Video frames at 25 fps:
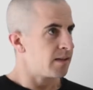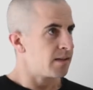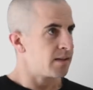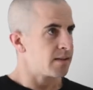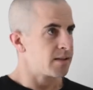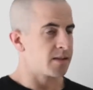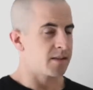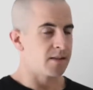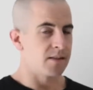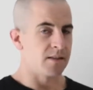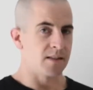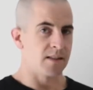
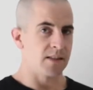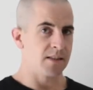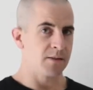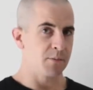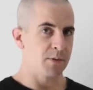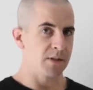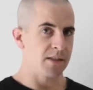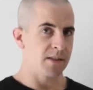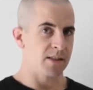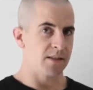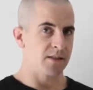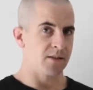so this
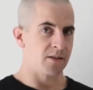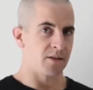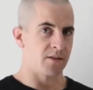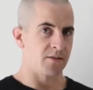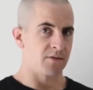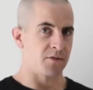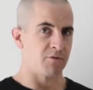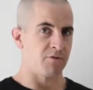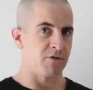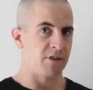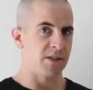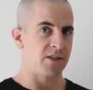was the
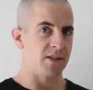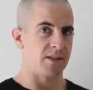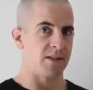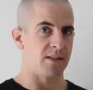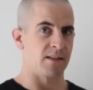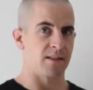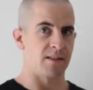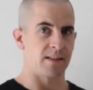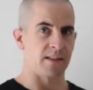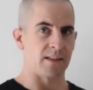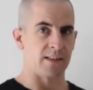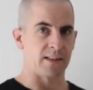sort of
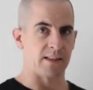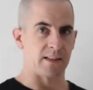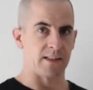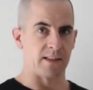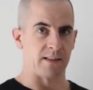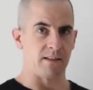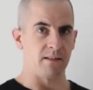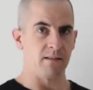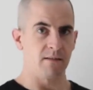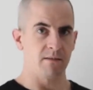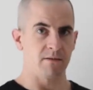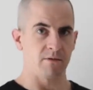original
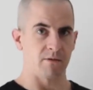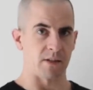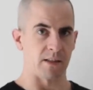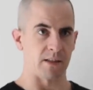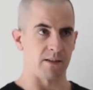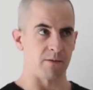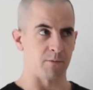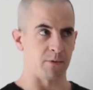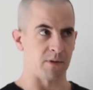thinking, right?